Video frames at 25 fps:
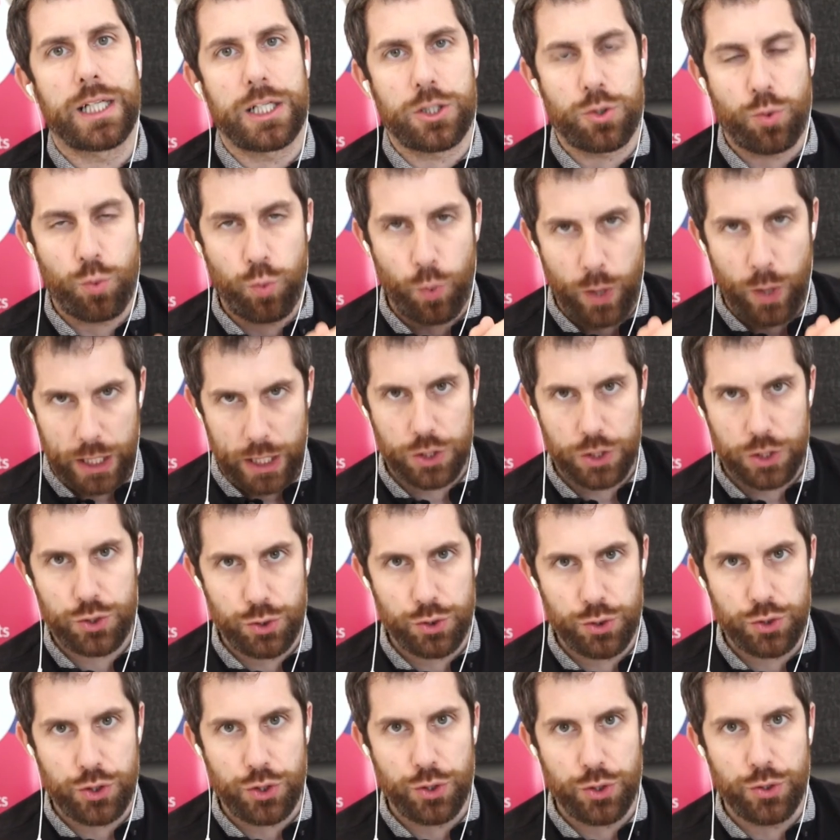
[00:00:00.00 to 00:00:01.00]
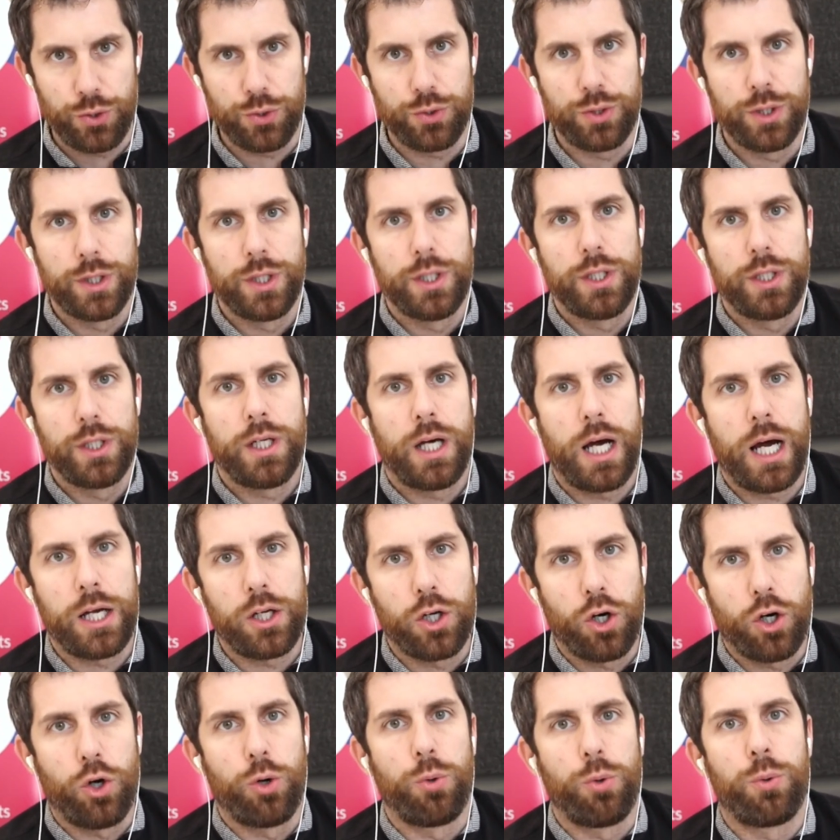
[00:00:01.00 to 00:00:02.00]
it's when it suits you, and
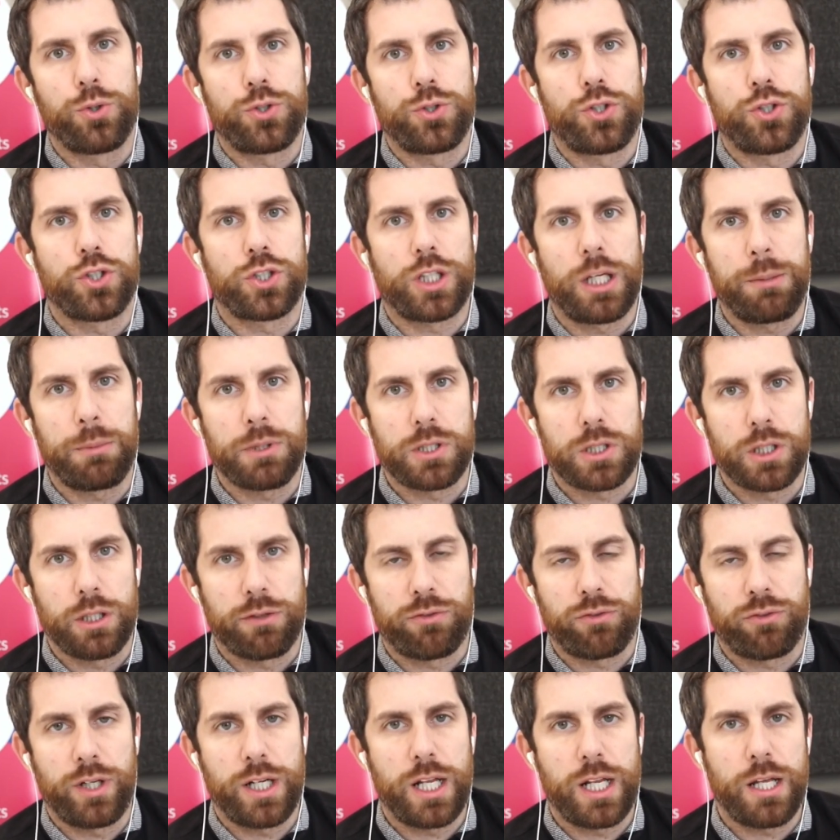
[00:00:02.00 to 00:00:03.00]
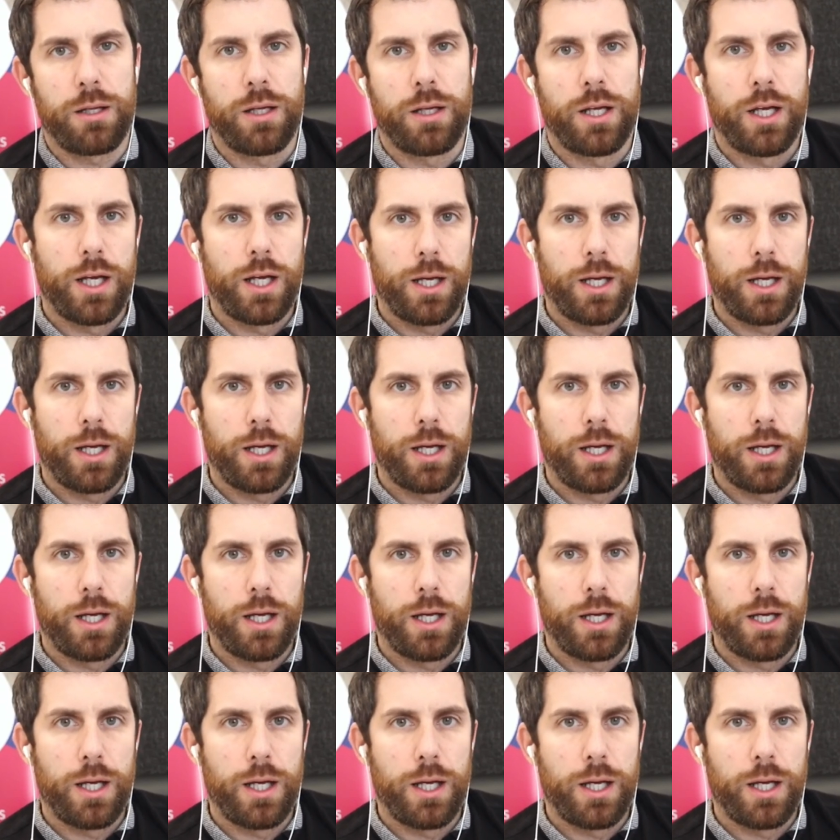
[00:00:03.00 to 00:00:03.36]
always just keep yourself ready.